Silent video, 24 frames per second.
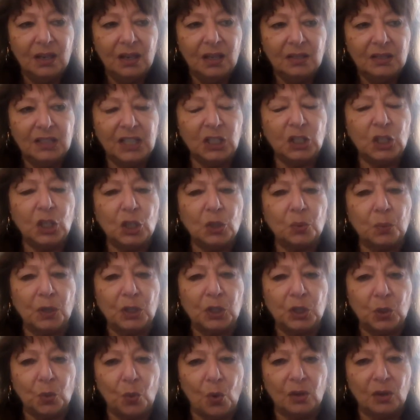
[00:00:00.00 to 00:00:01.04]
This is
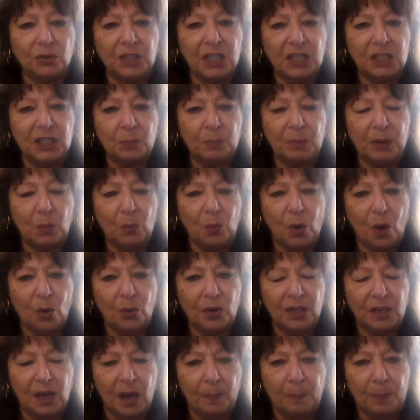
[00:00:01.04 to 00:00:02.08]
what you all need to be
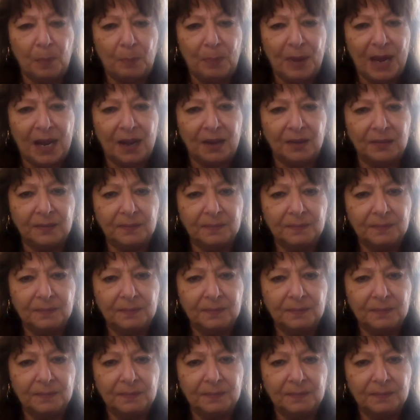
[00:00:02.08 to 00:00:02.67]
woken up about.